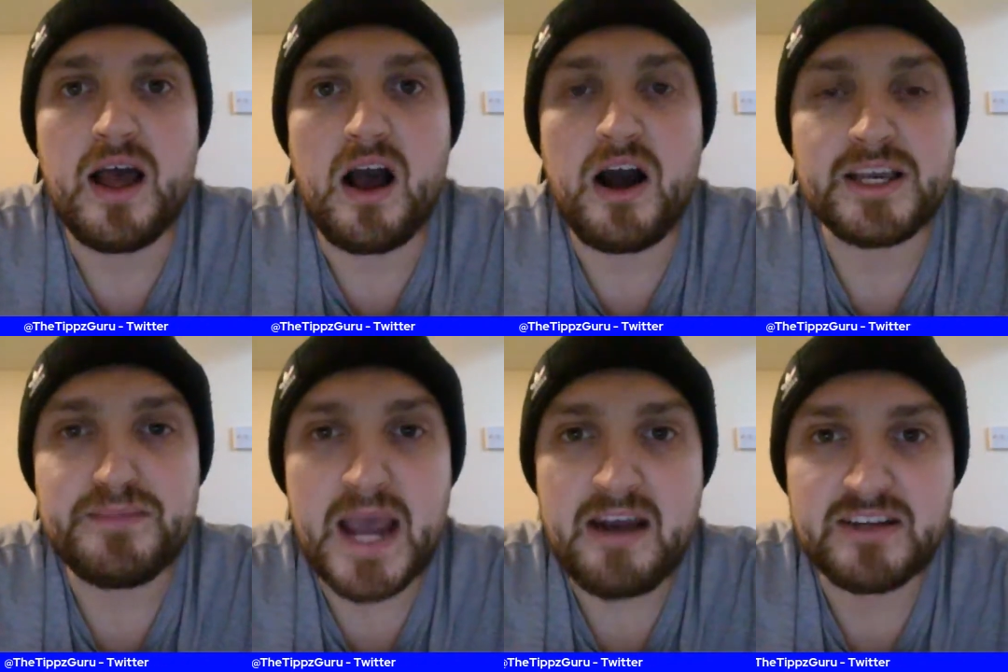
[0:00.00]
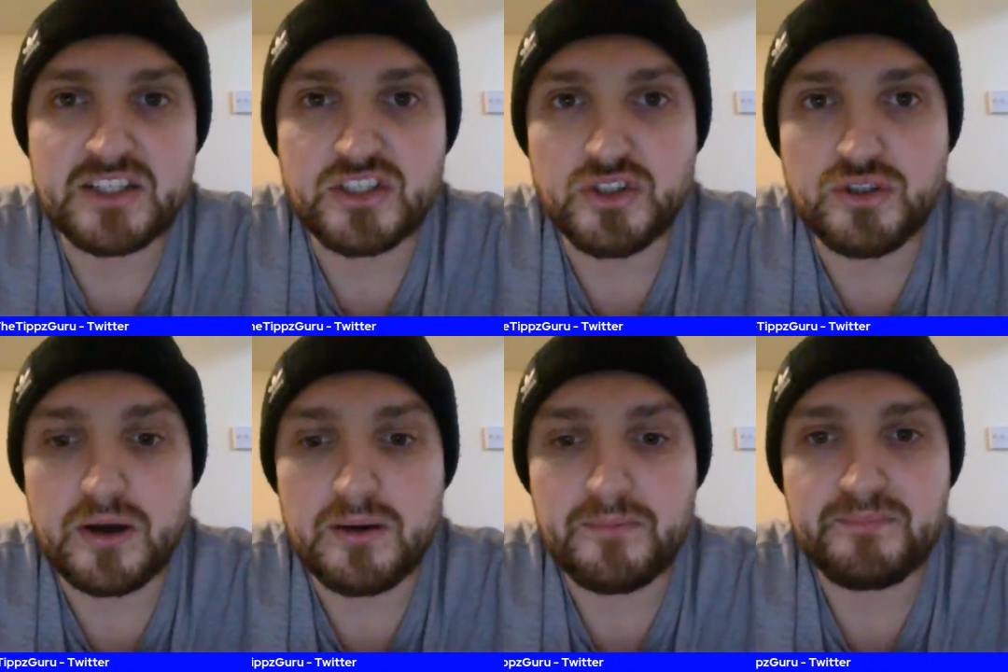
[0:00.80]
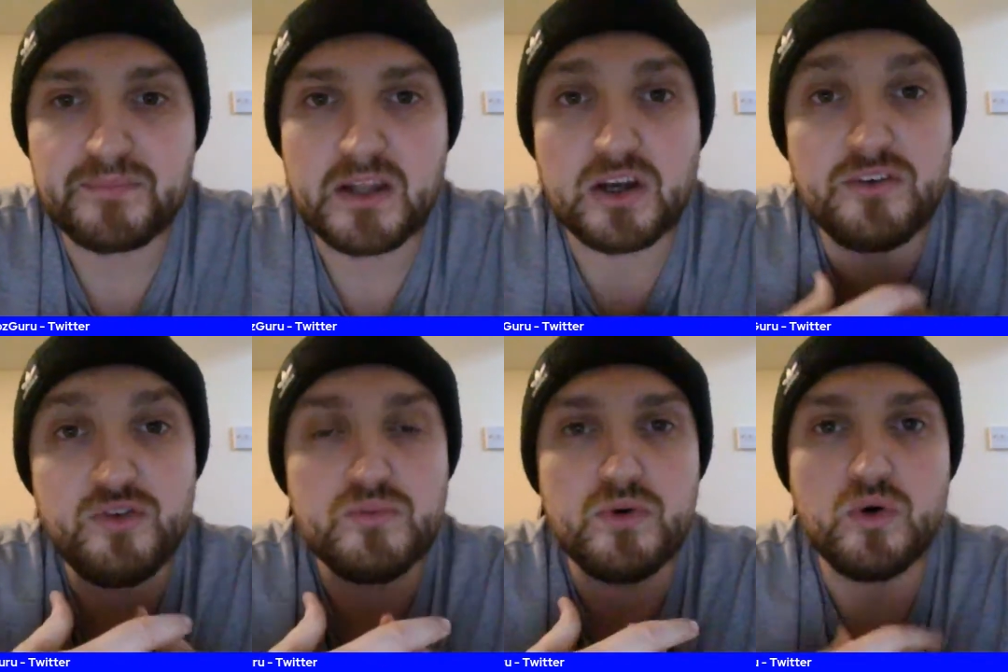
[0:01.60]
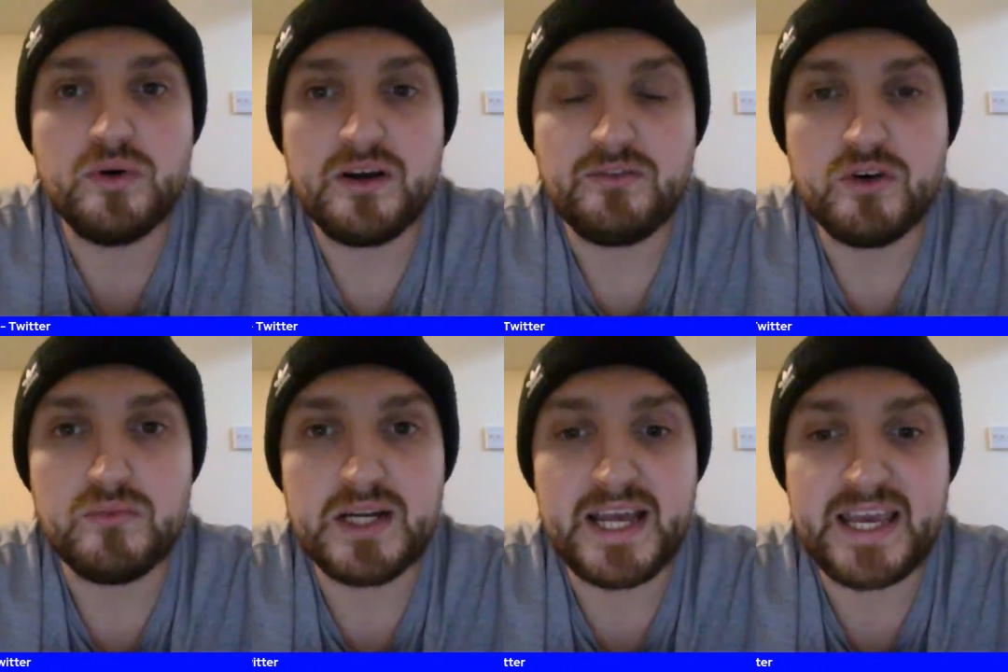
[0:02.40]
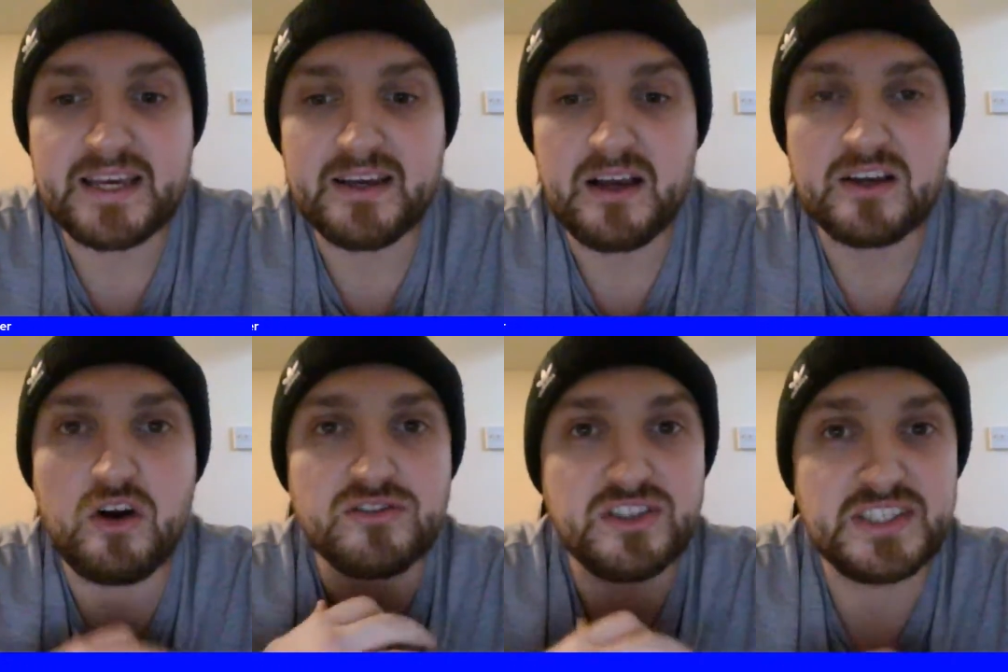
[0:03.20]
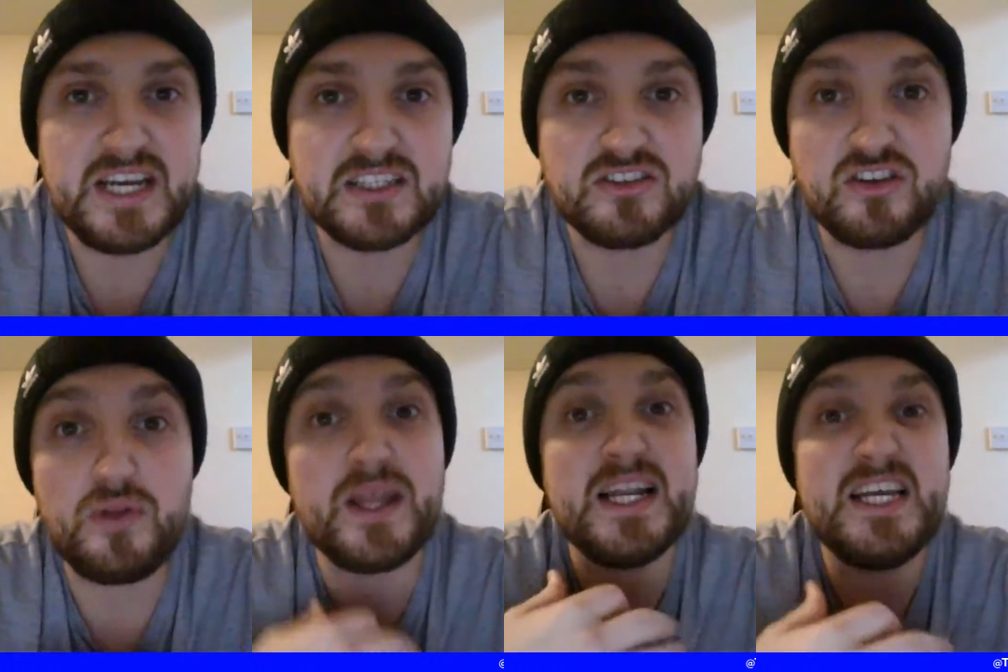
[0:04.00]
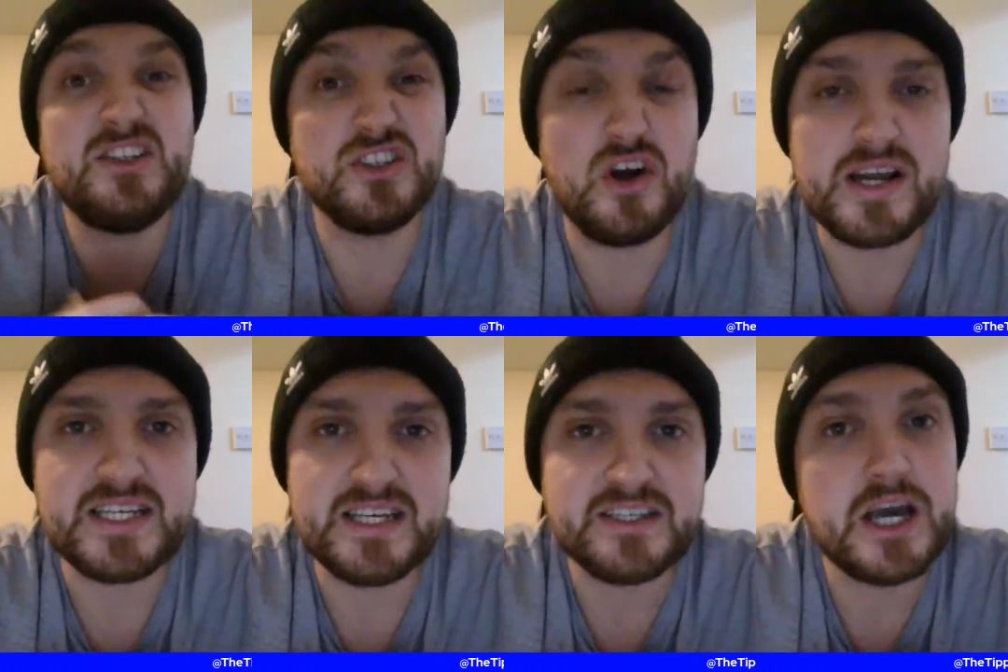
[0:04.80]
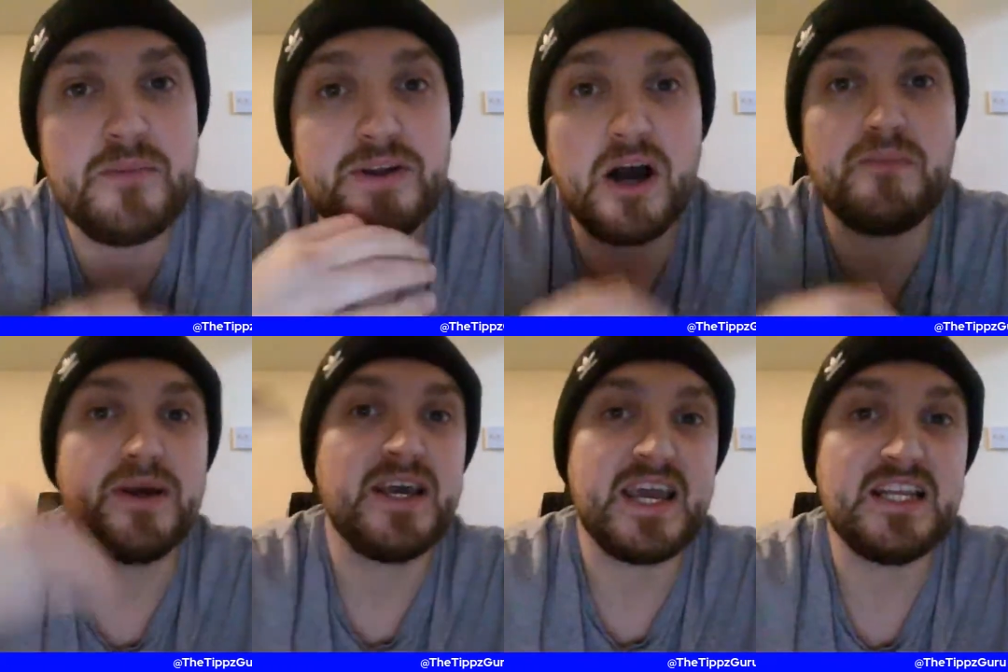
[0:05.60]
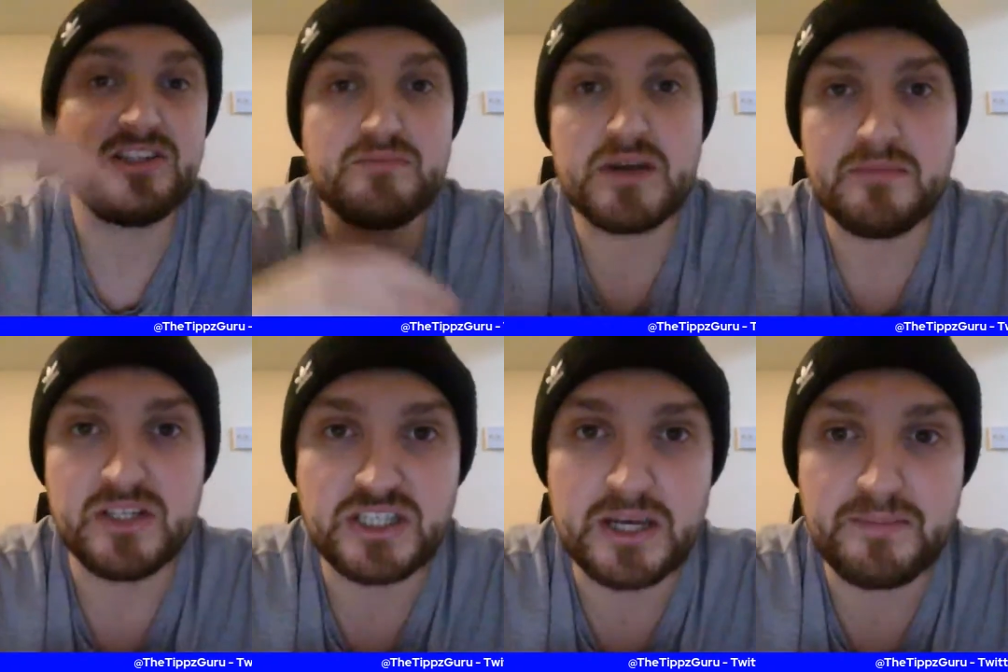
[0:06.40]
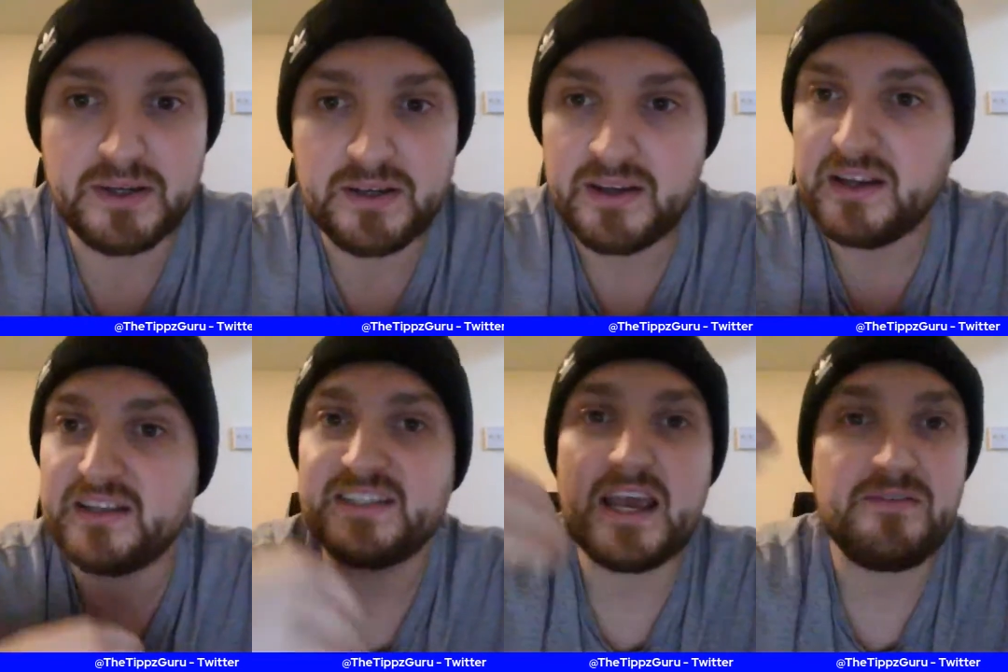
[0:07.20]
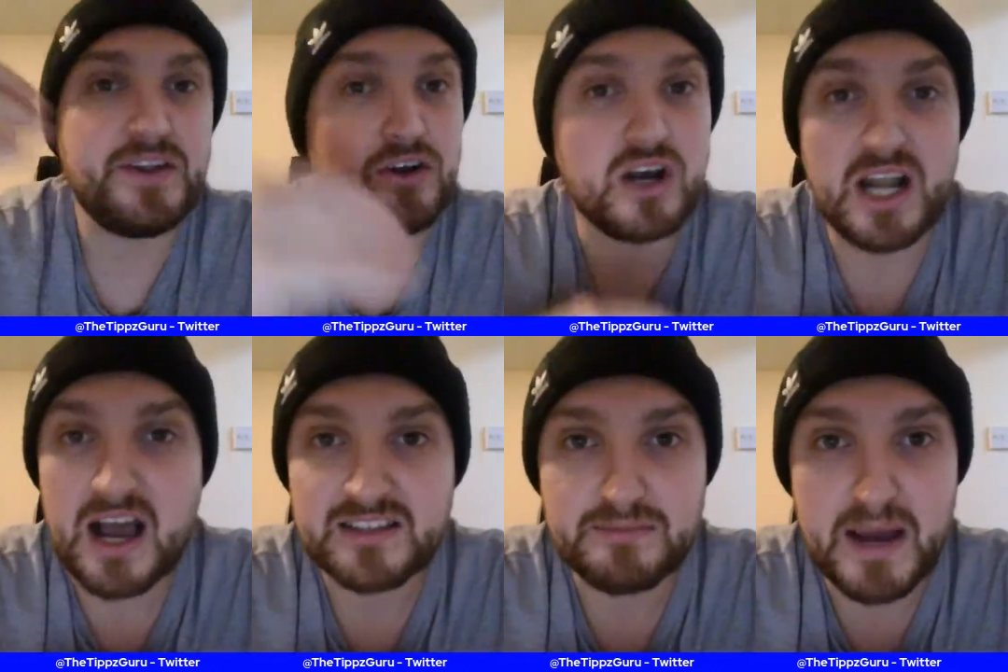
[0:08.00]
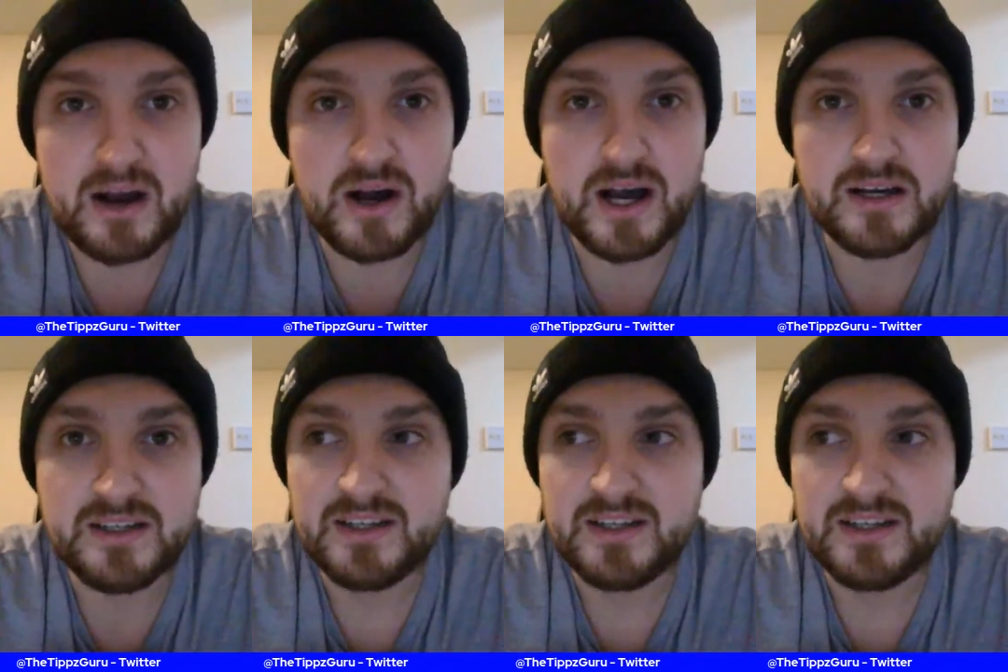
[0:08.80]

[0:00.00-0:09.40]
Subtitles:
I compare it to like a football league. Constantista's like the Leeds United coming up into the Premiership. Definitely got class about her,